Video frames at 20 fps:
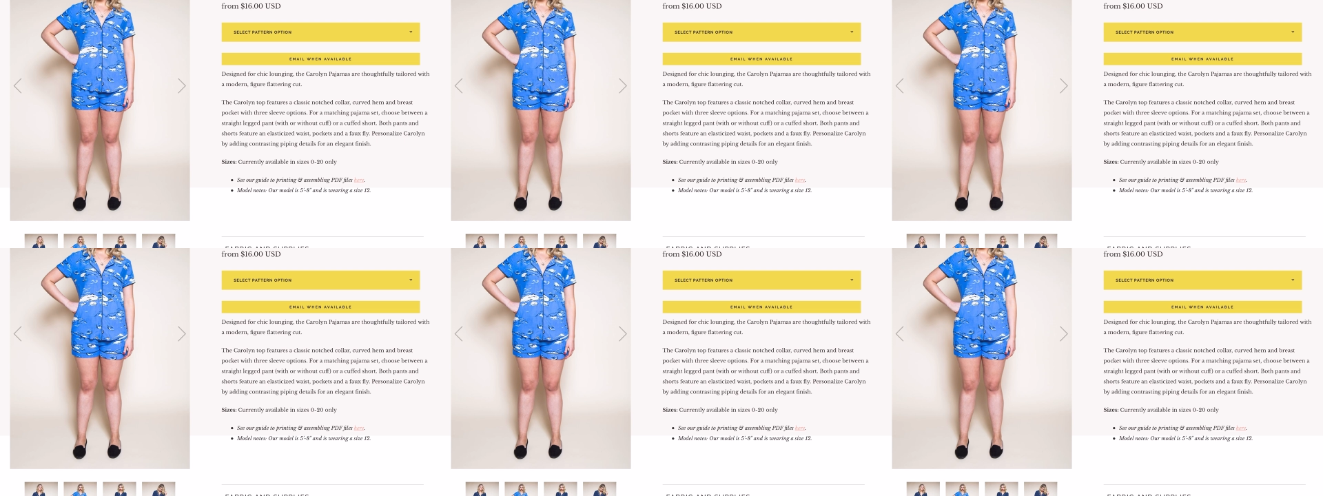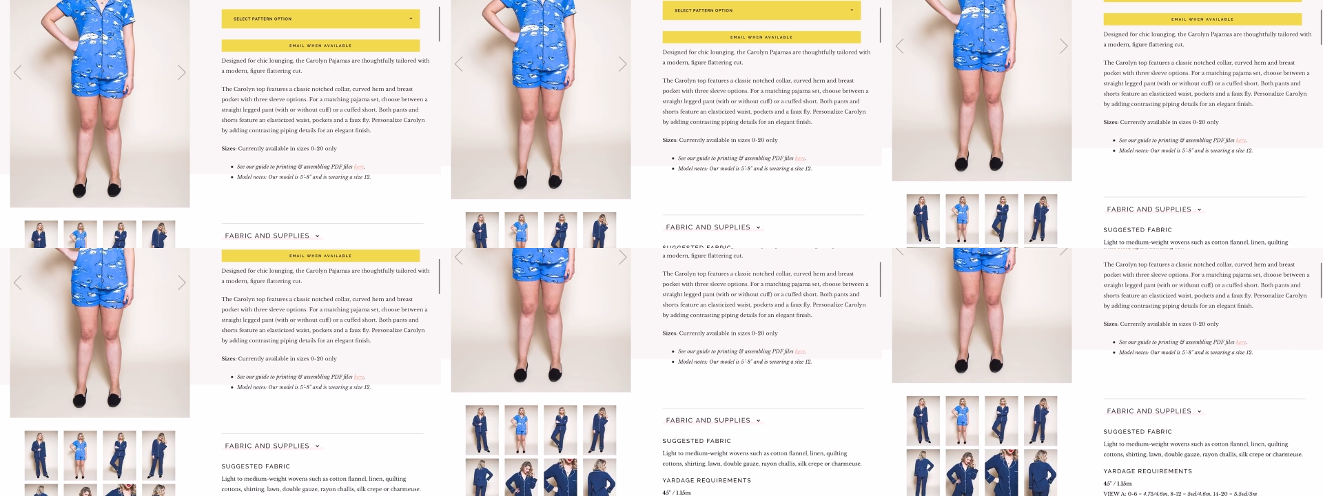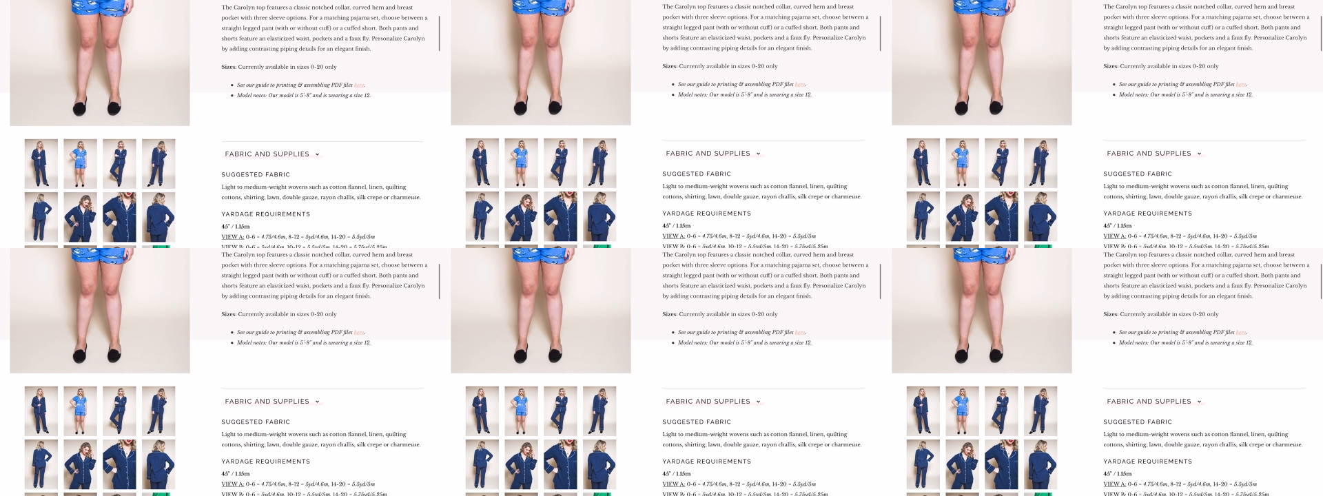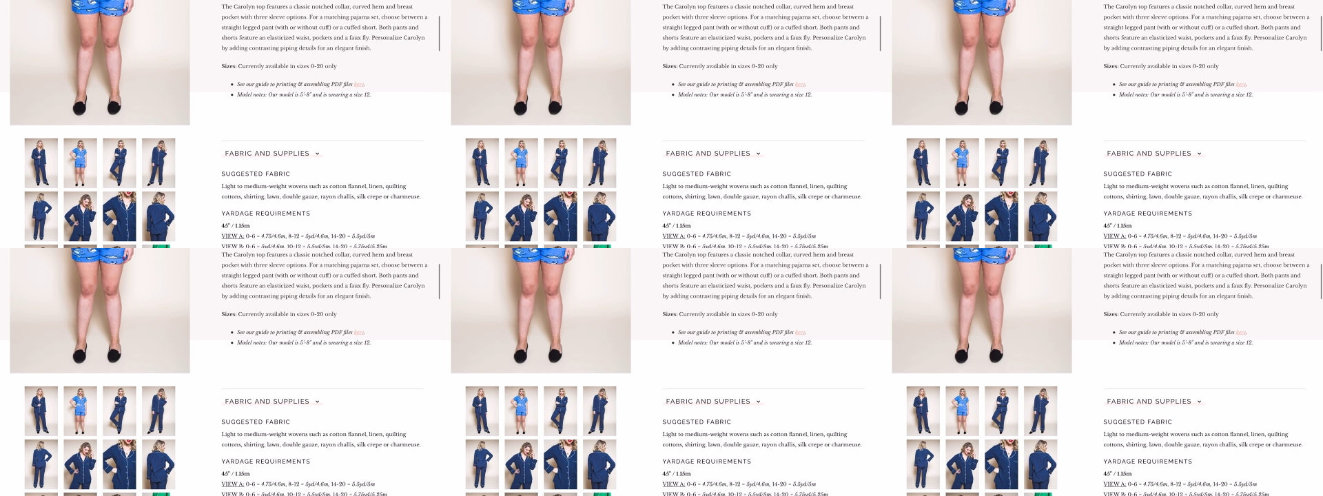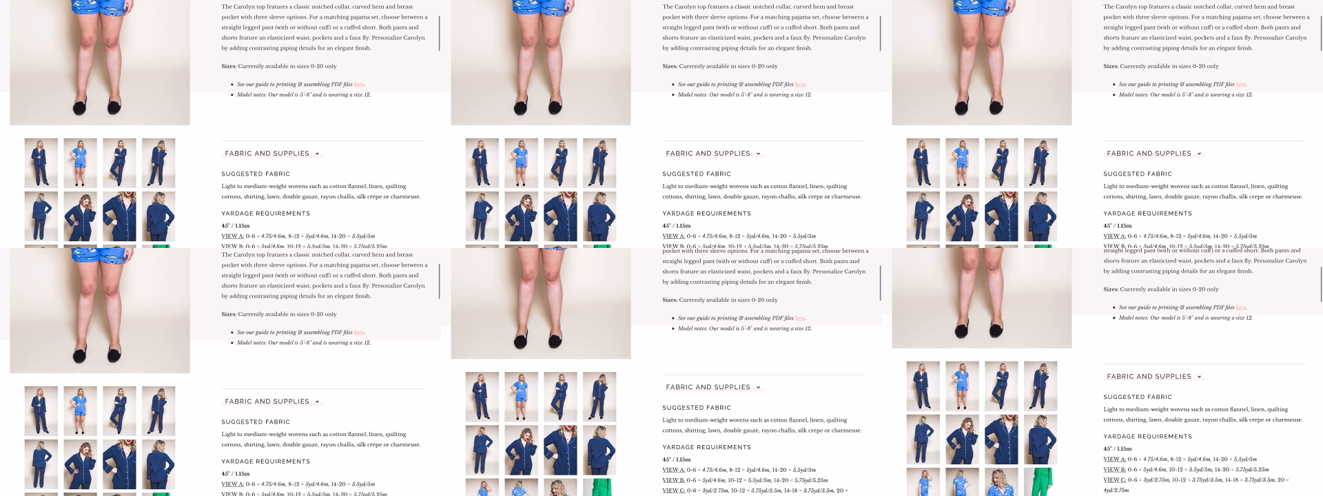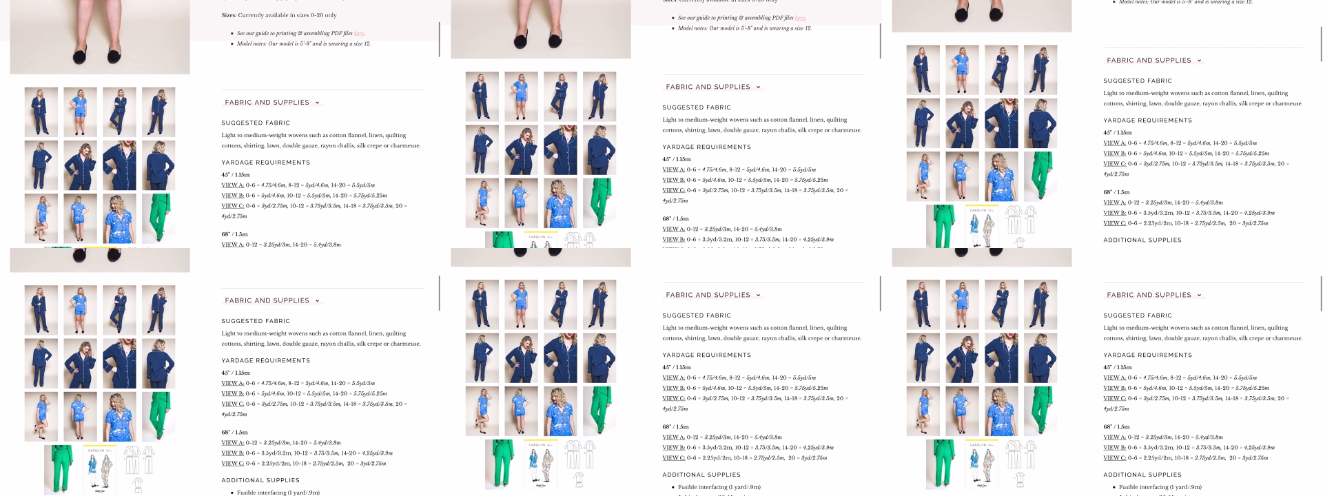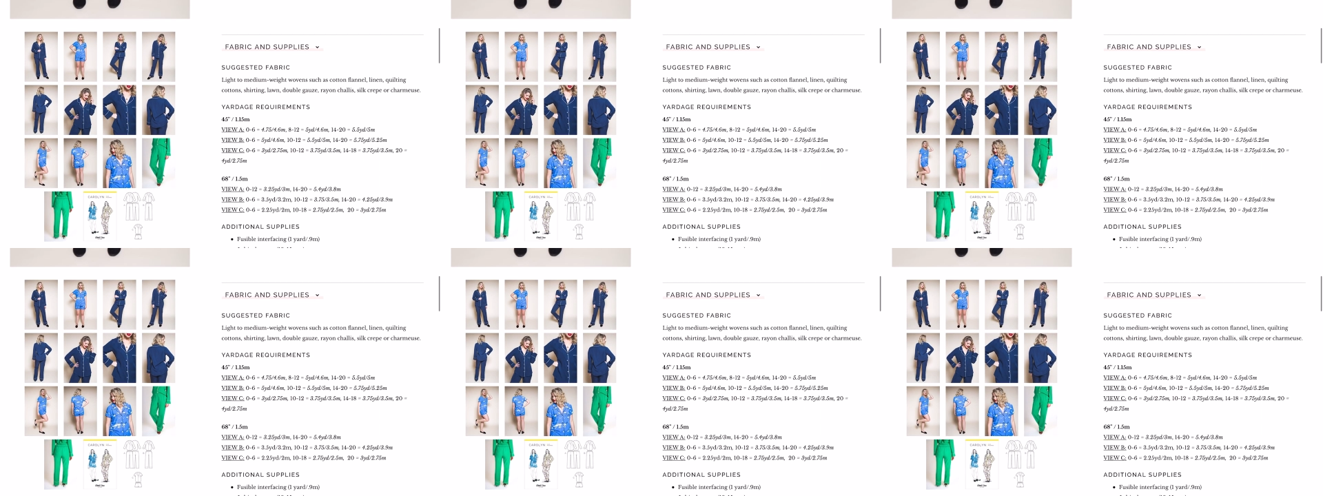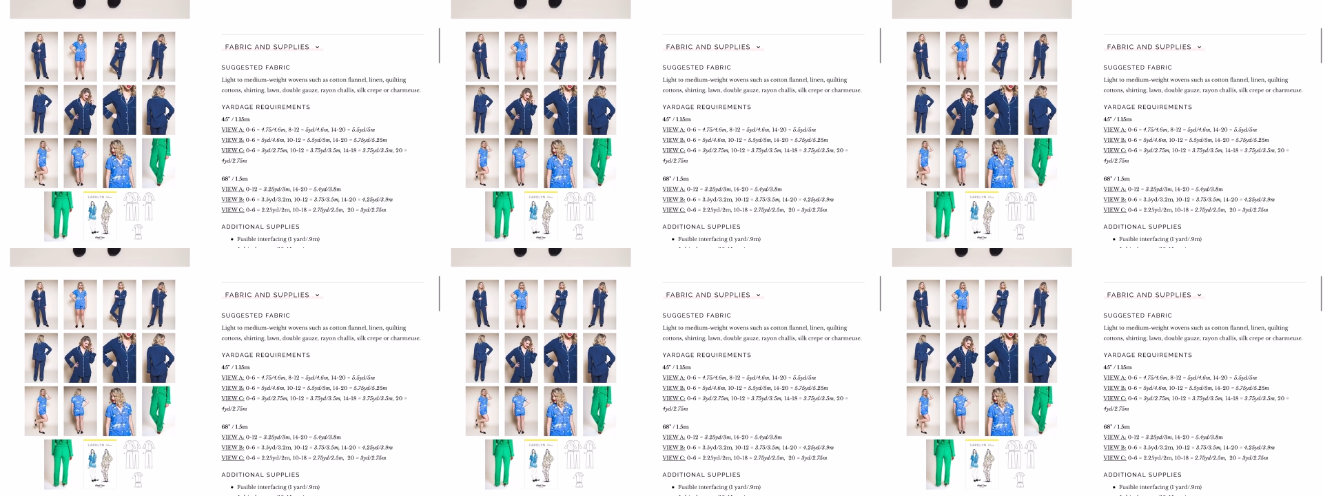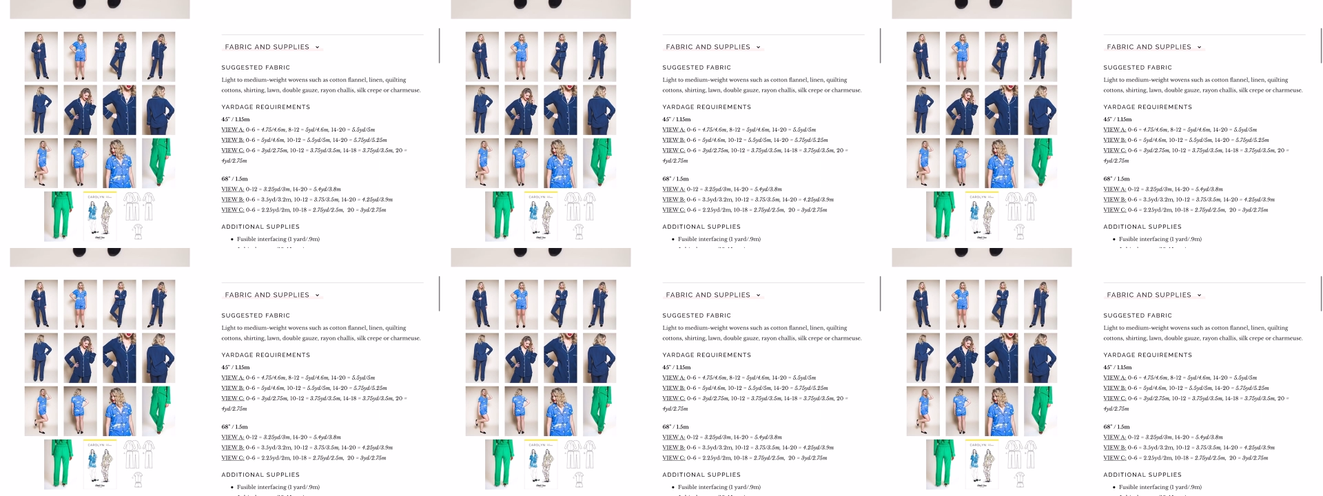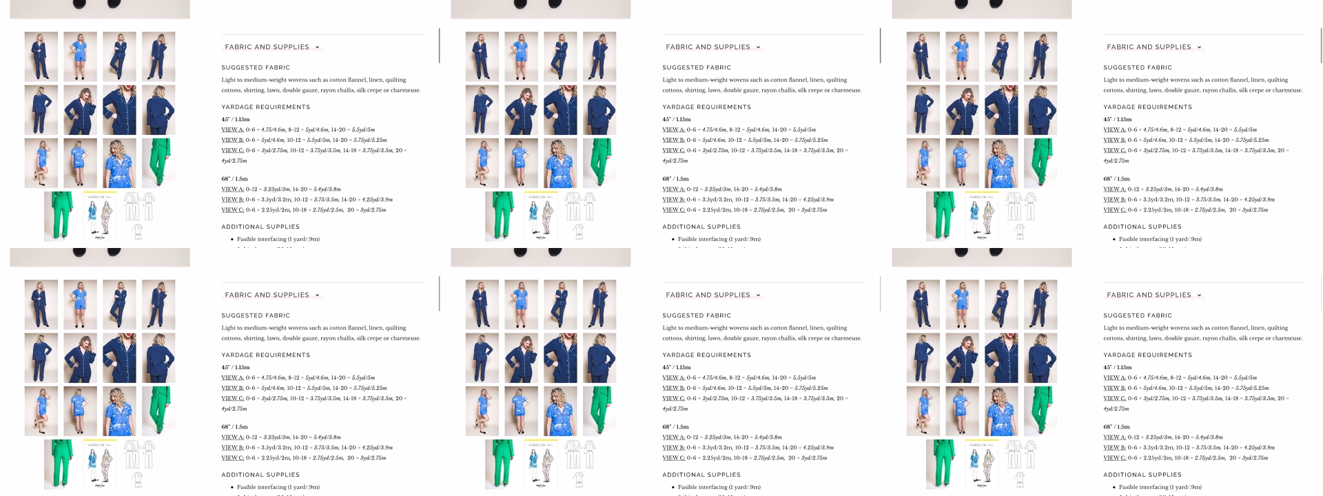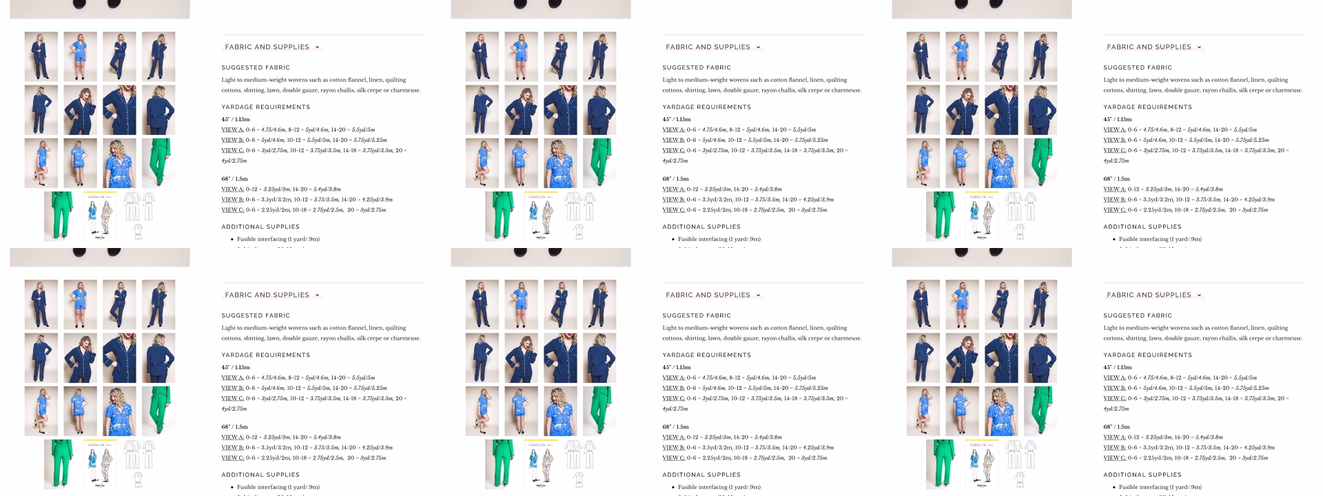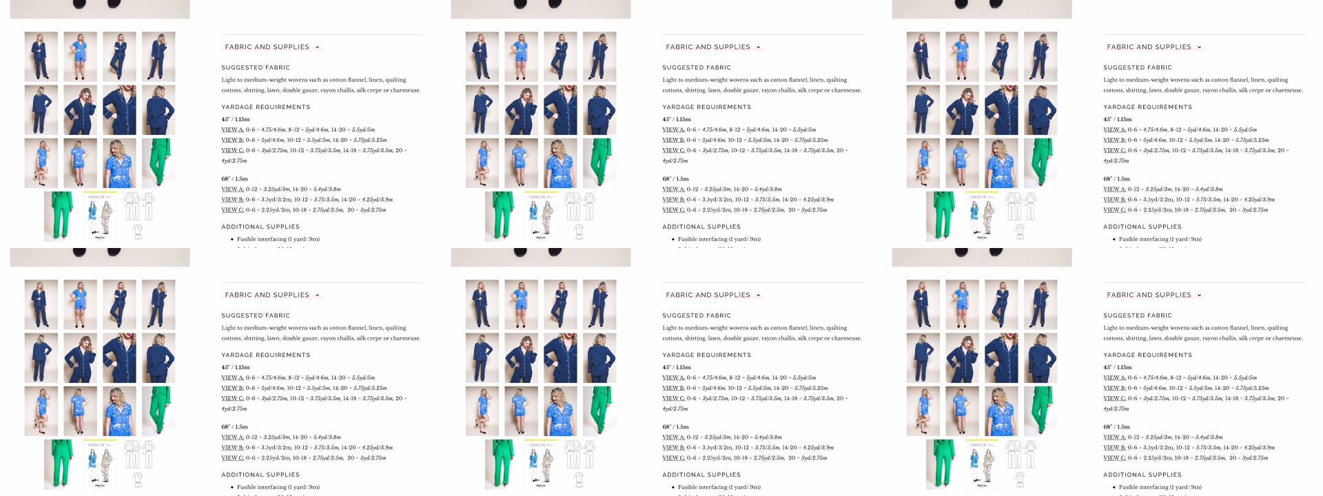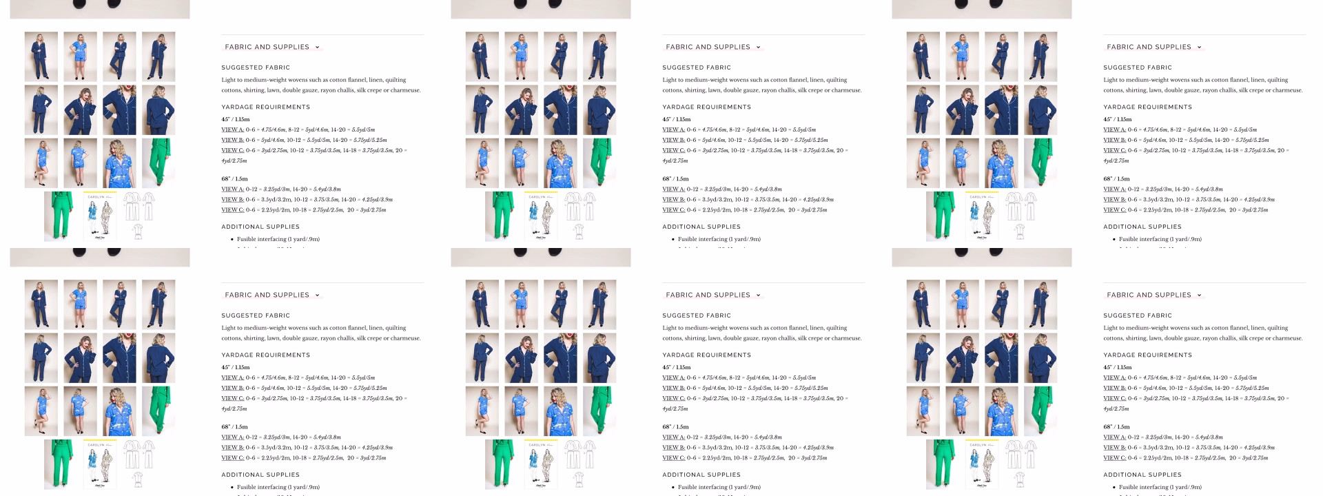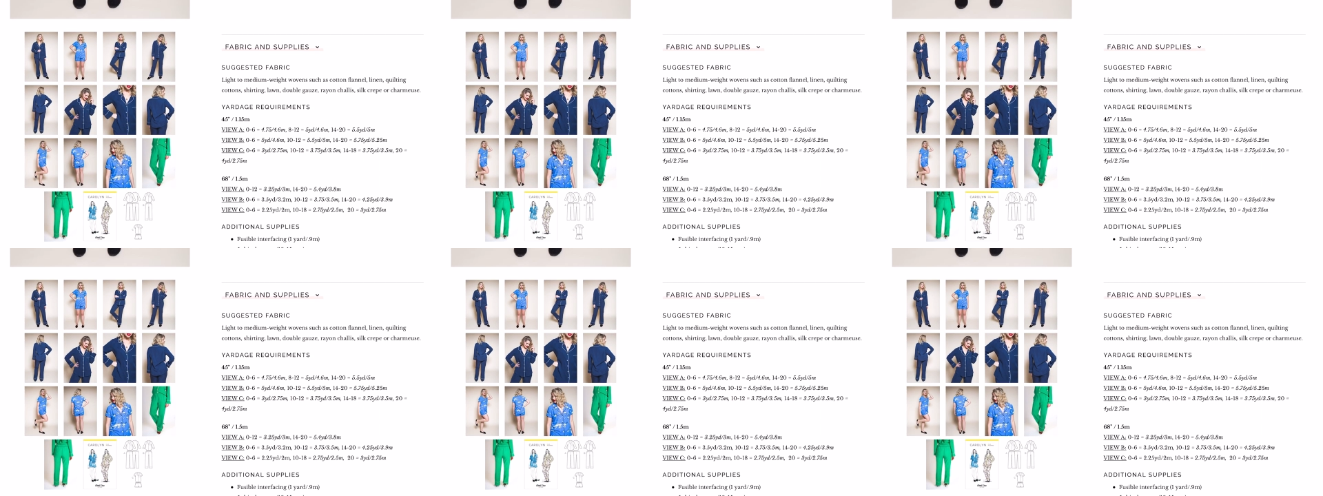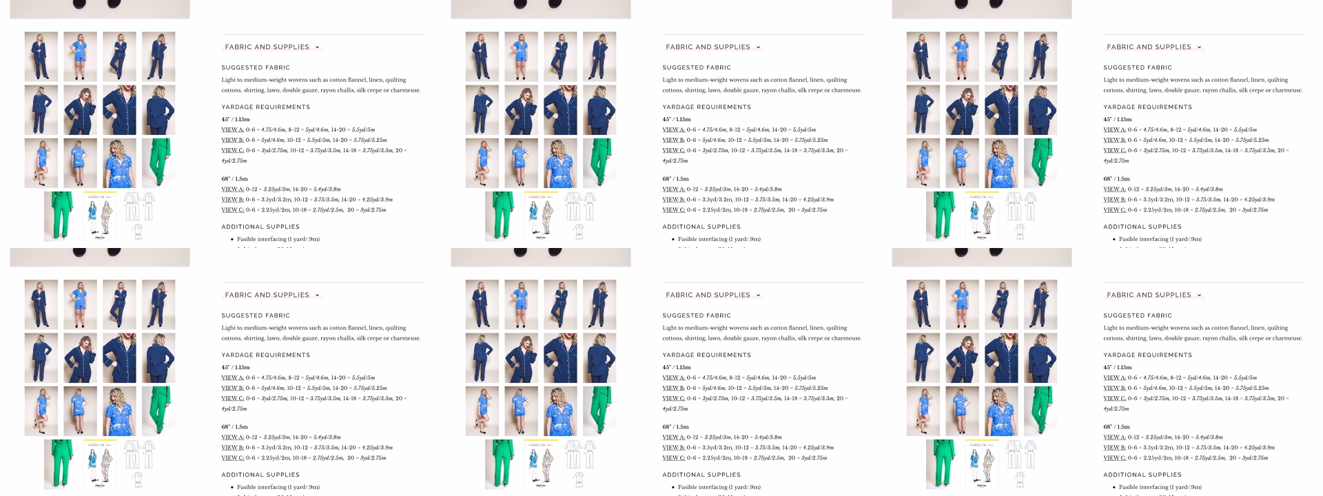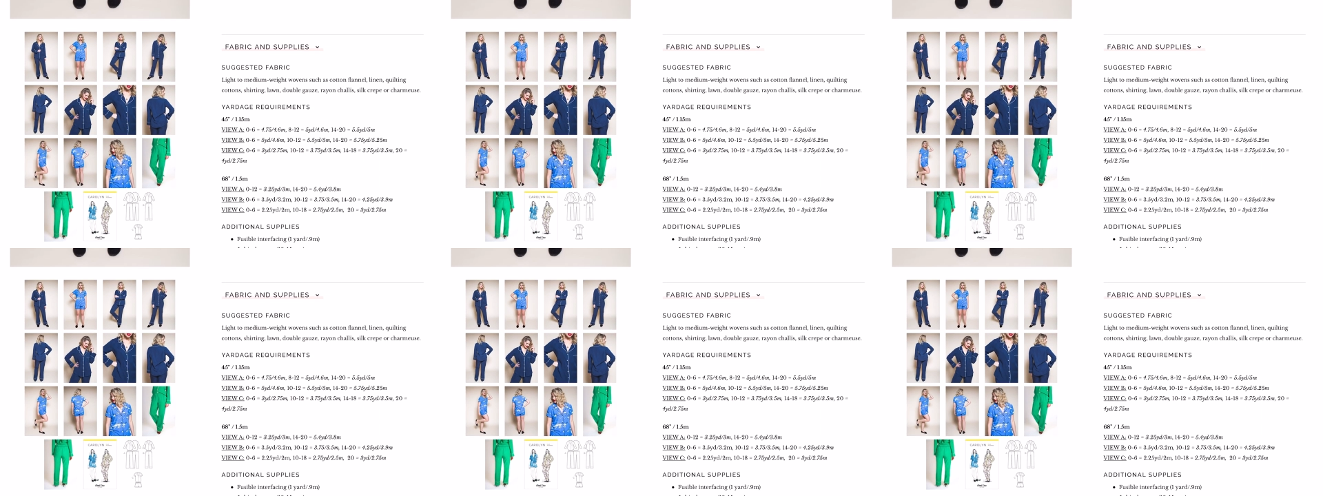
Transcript: No face is visible, so there are no lips to read.